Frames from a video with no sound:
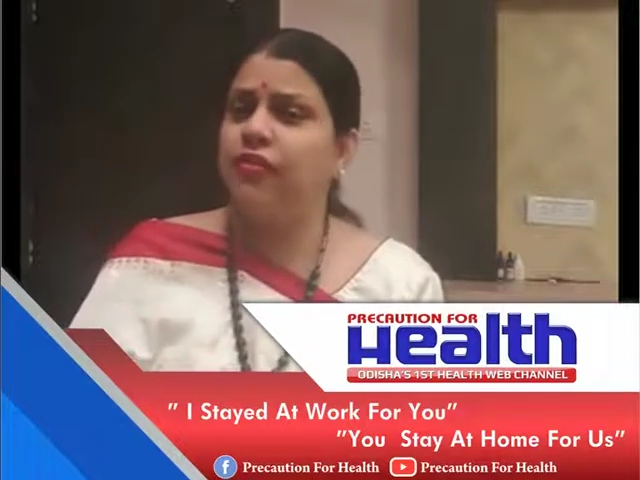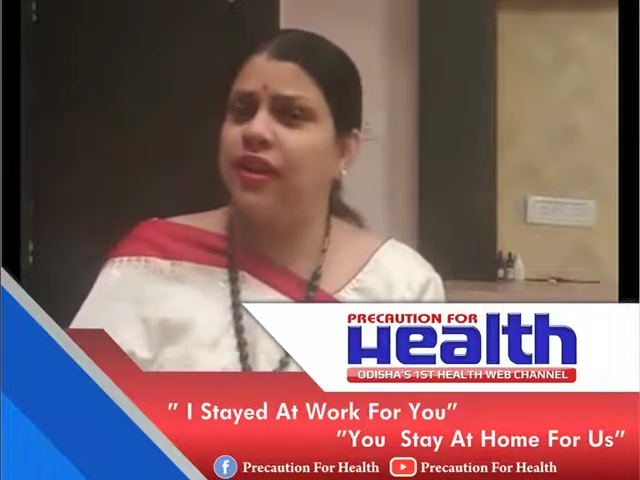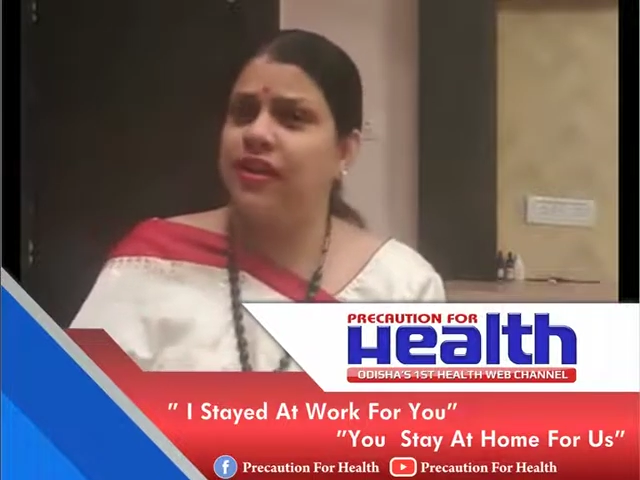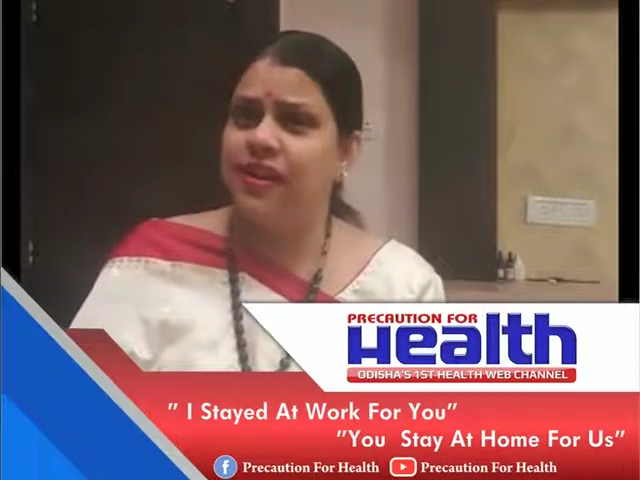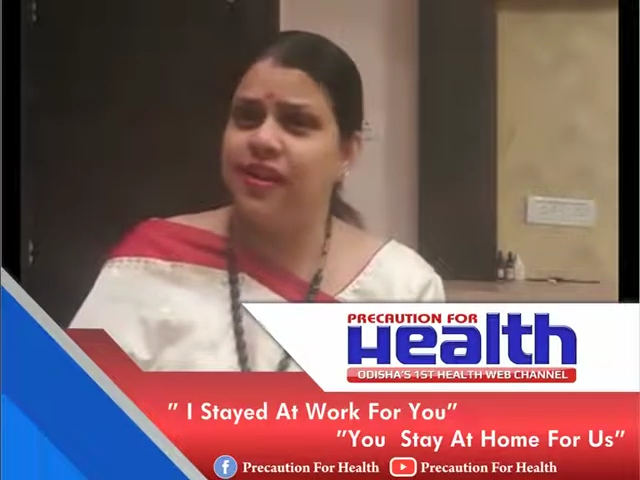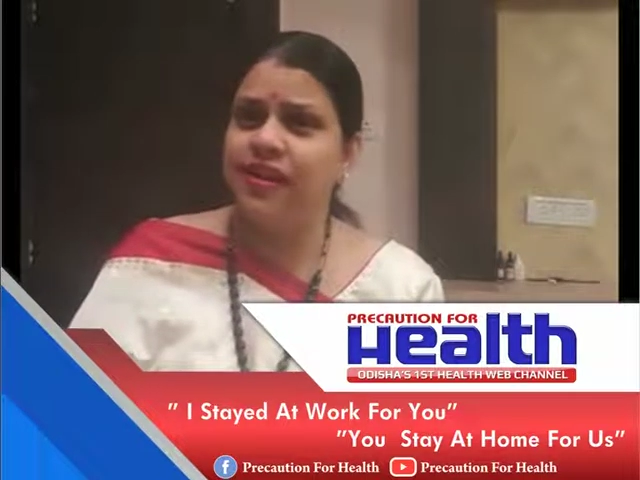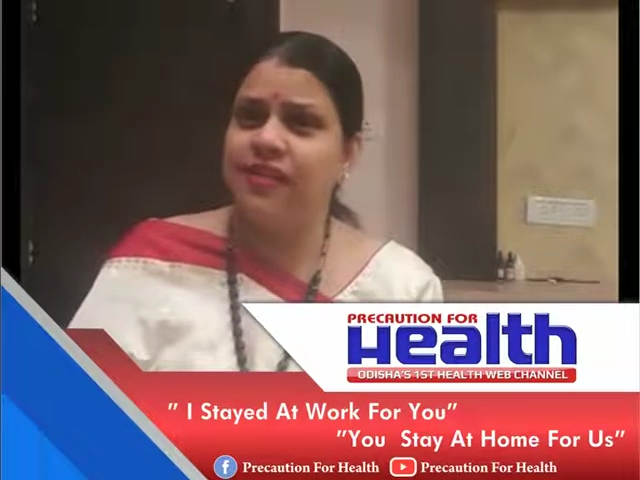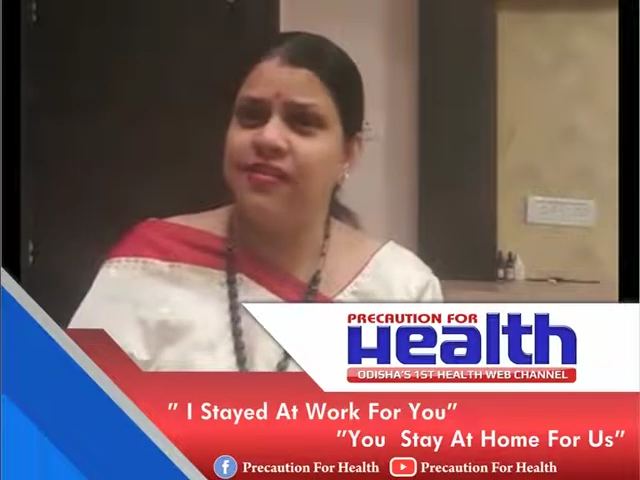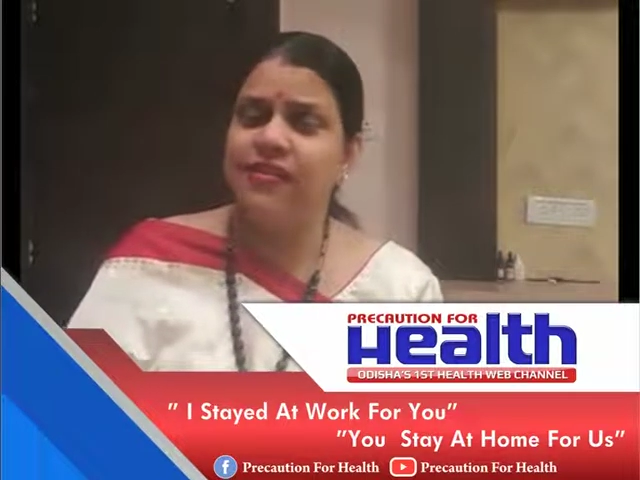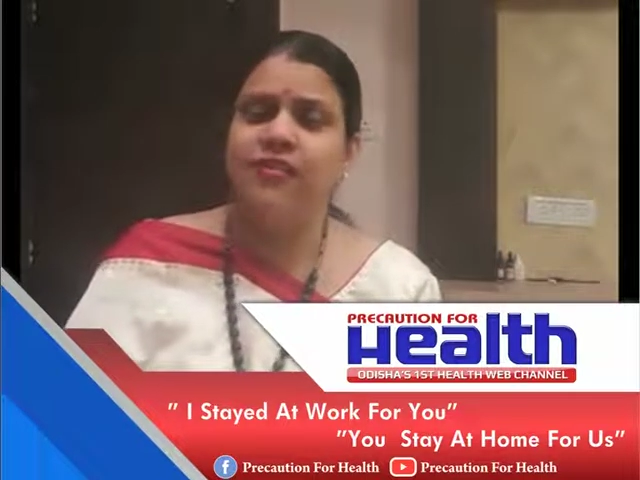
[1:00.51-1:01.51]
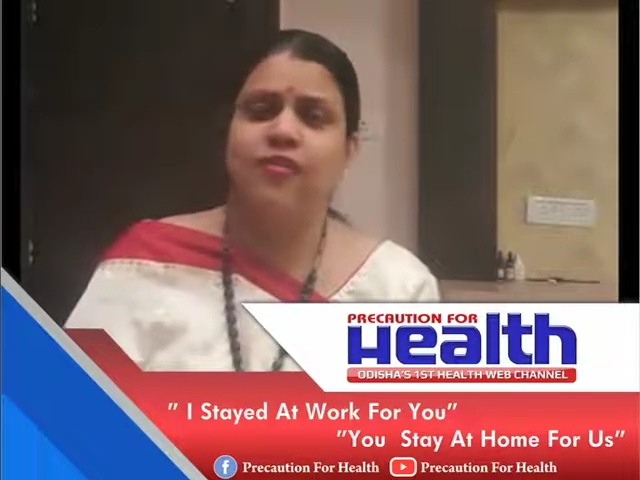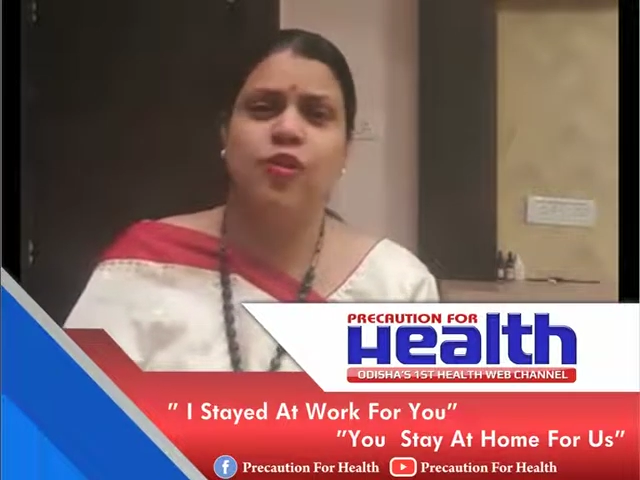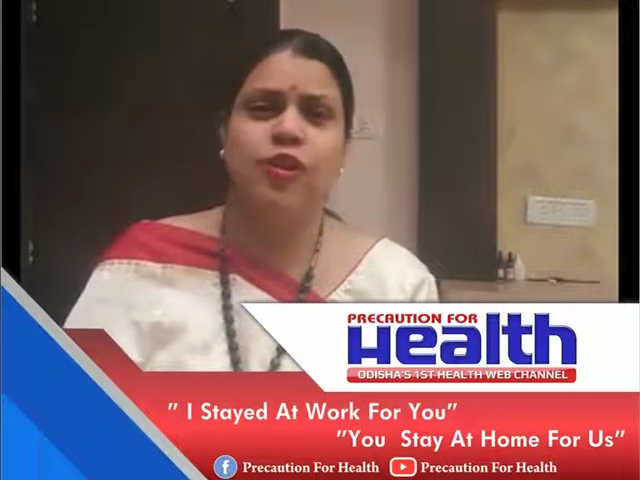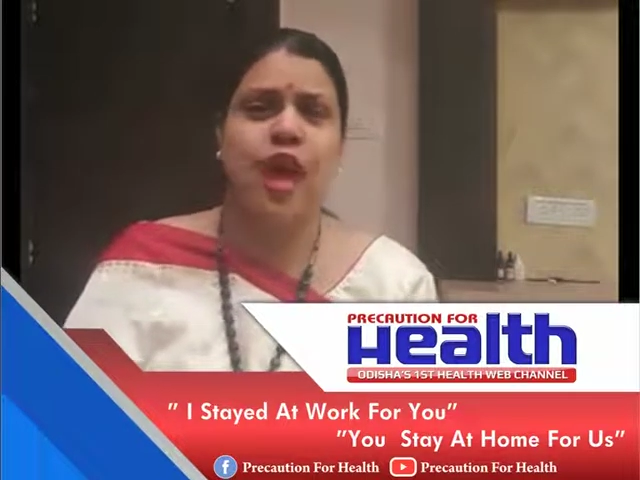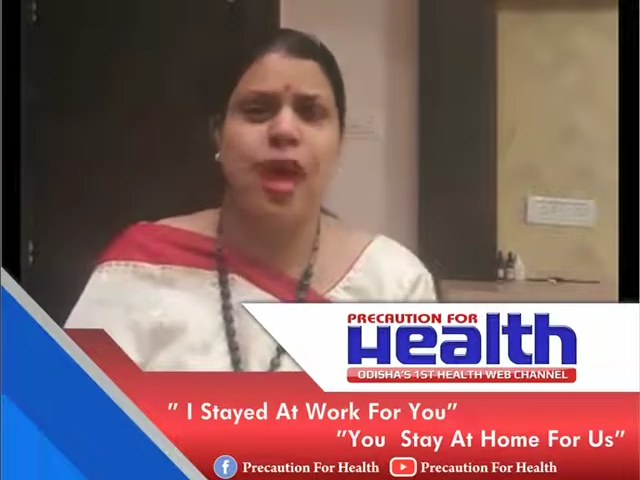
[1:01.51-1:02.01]
until and unless it is
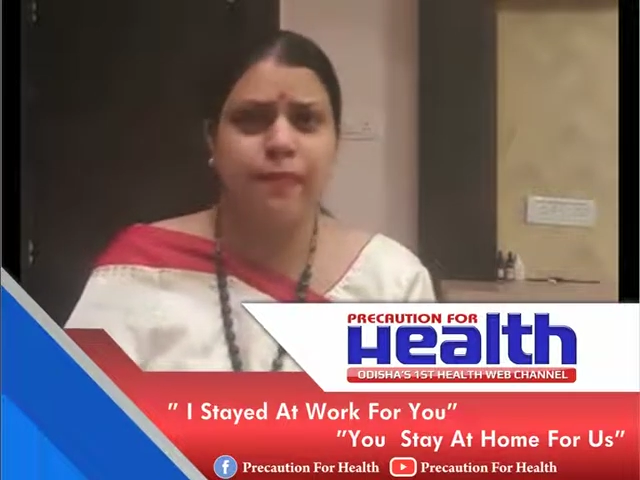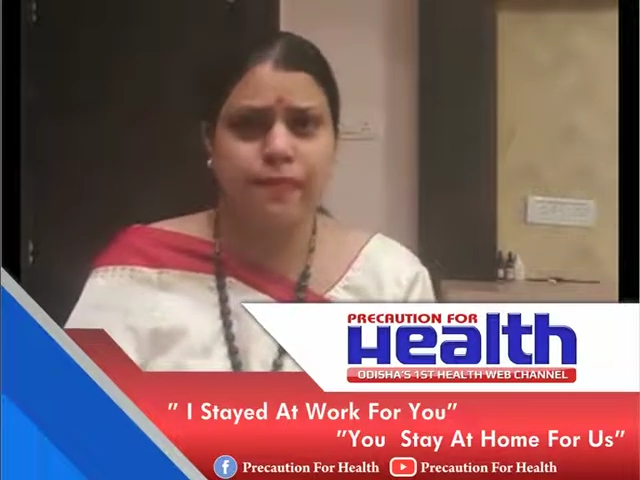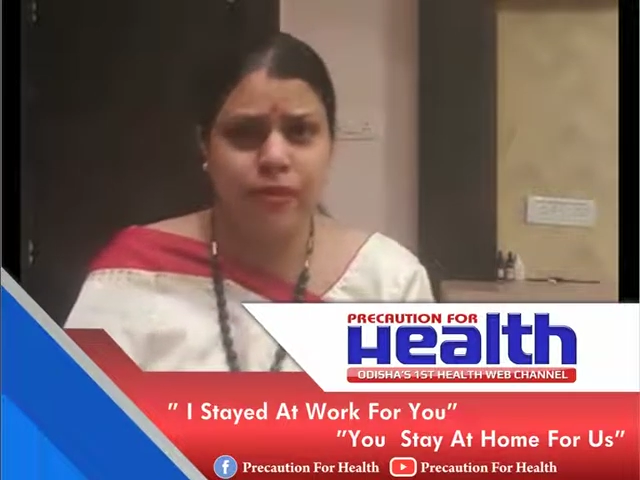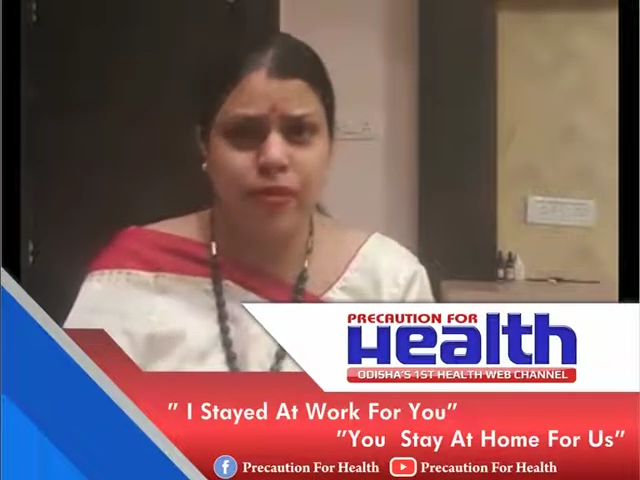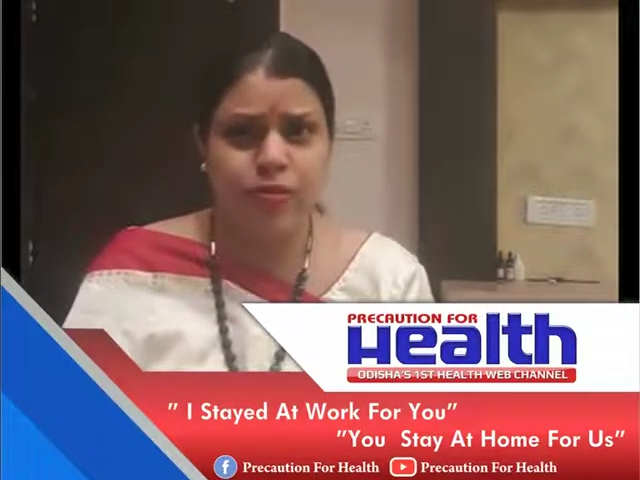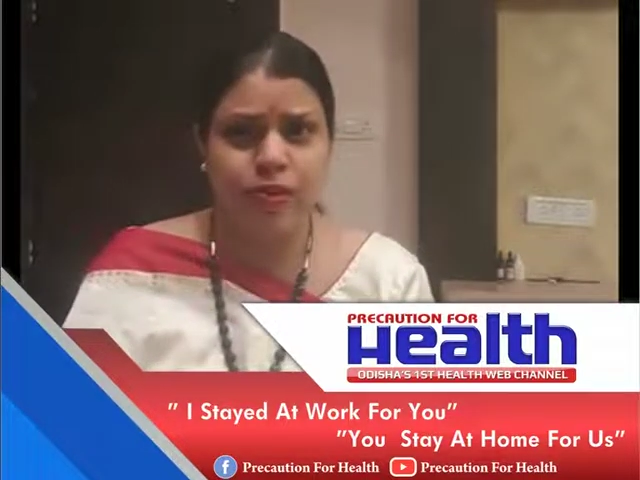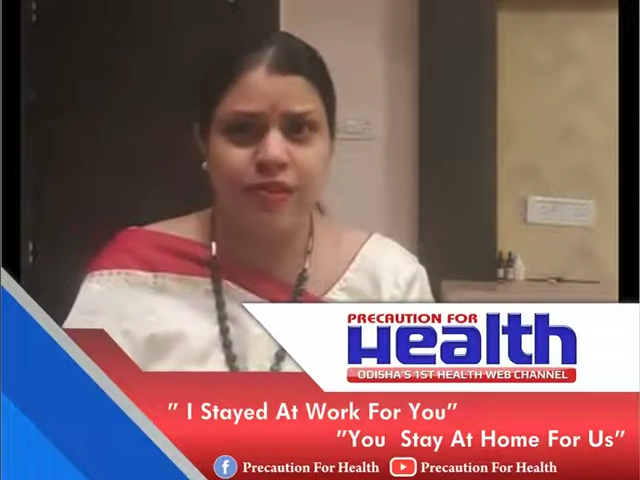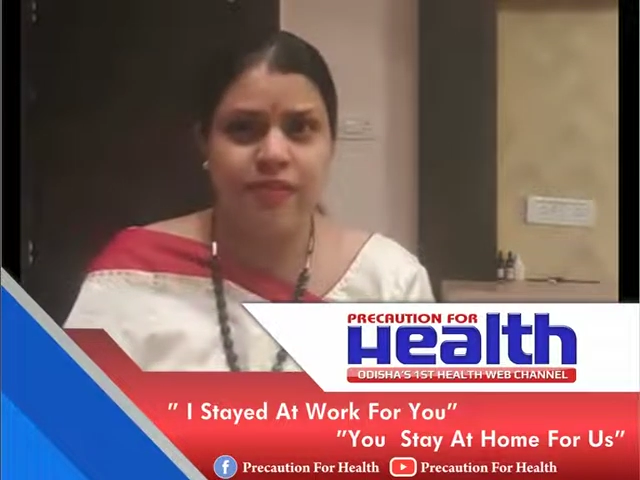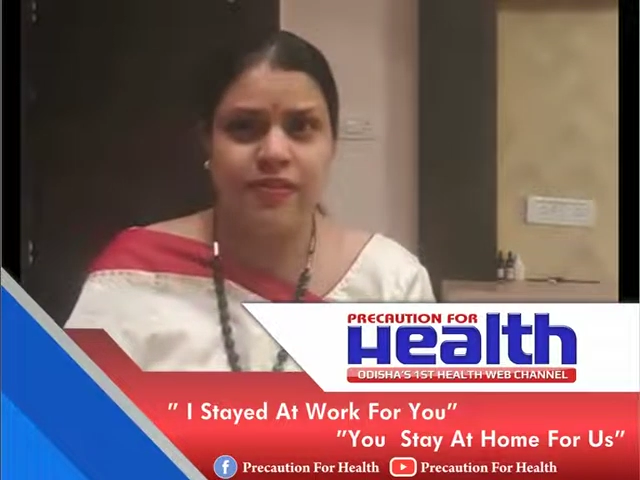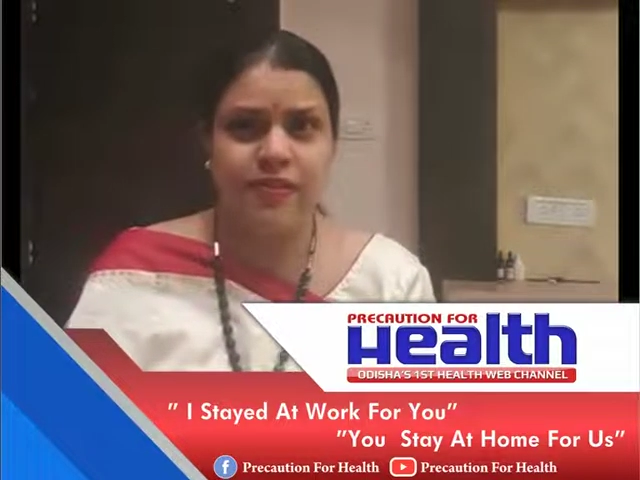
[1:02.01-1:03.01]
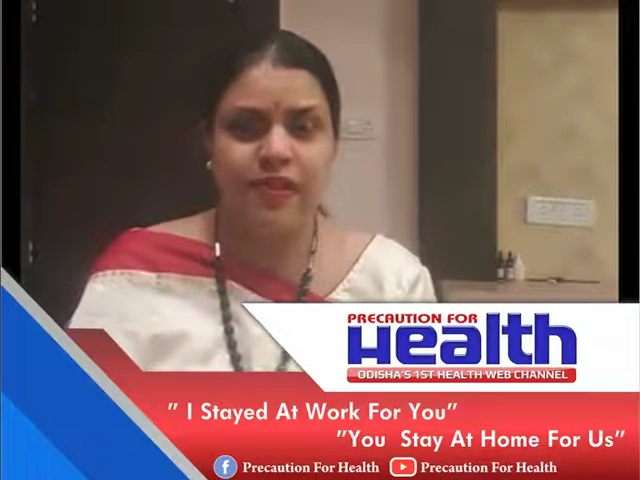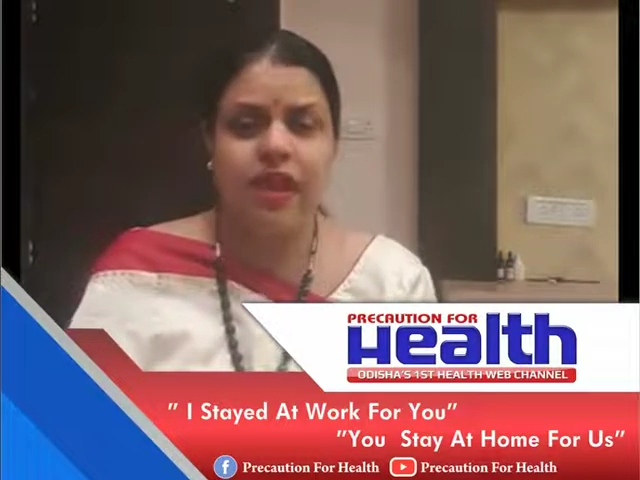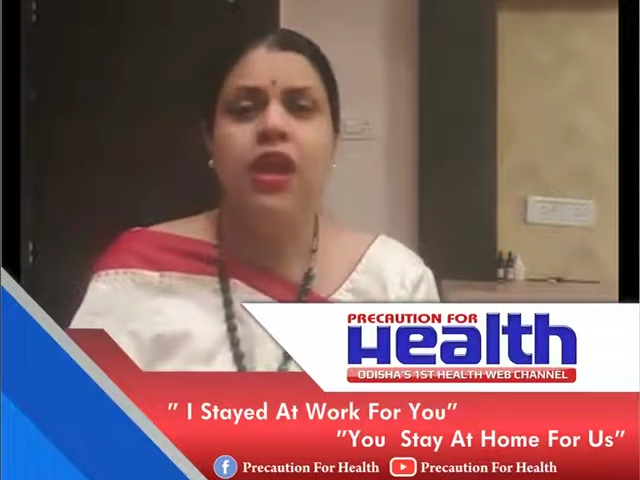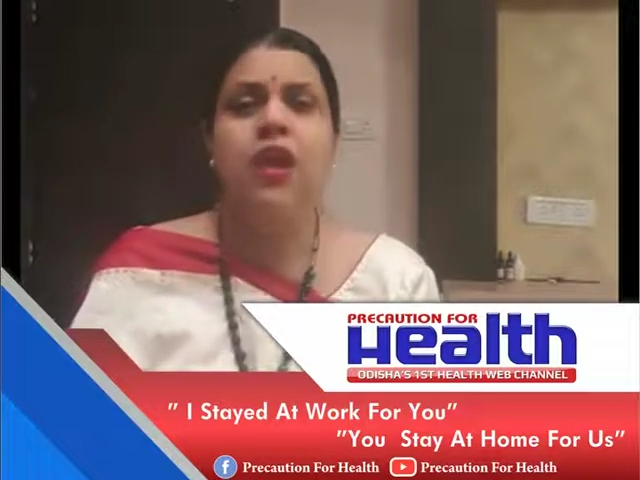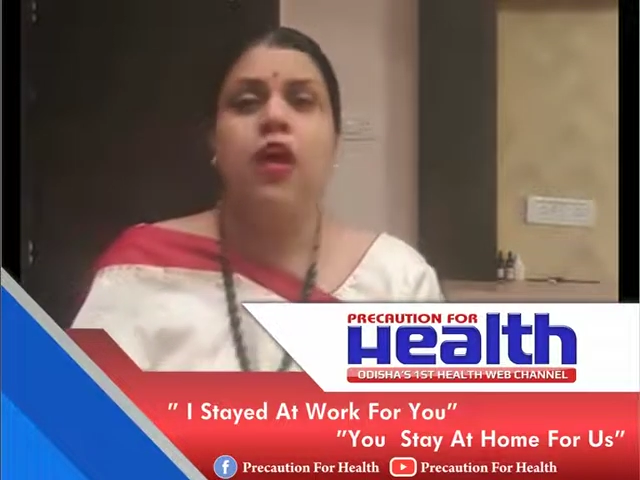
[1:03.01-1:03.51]
not absolutely
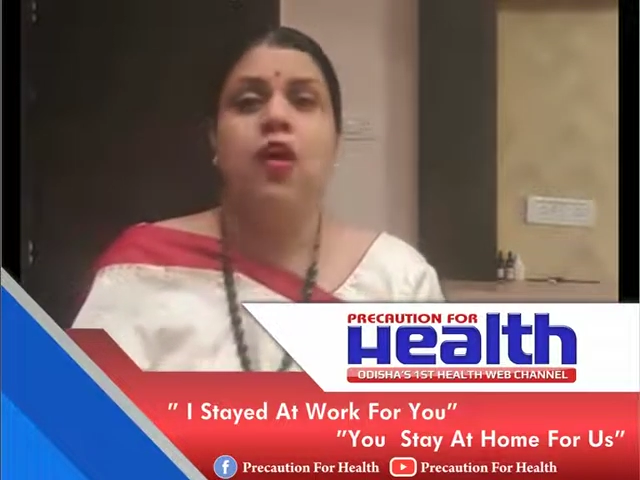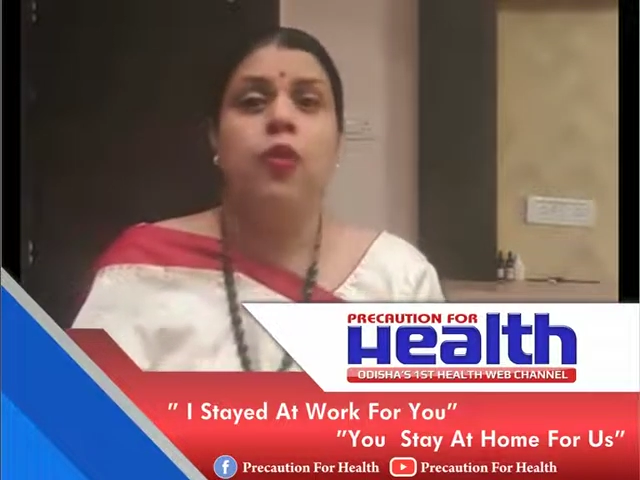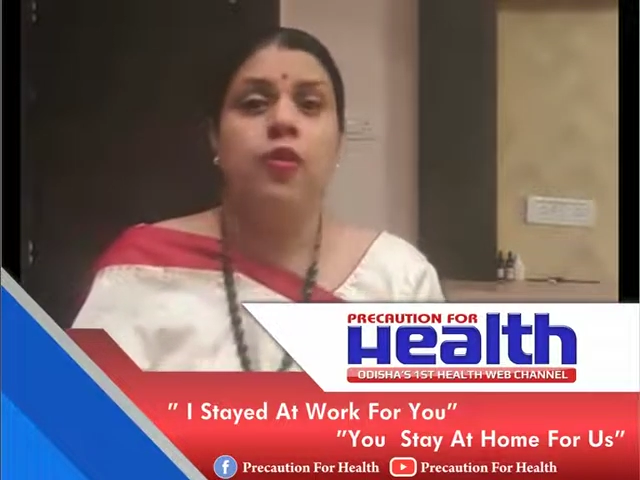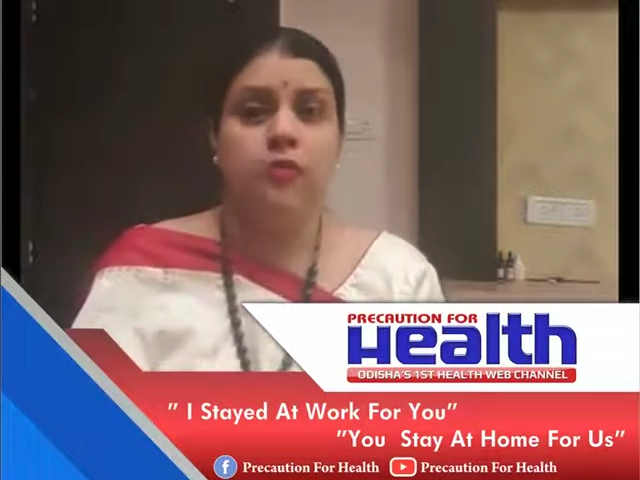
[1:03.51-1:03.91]
necessary. What's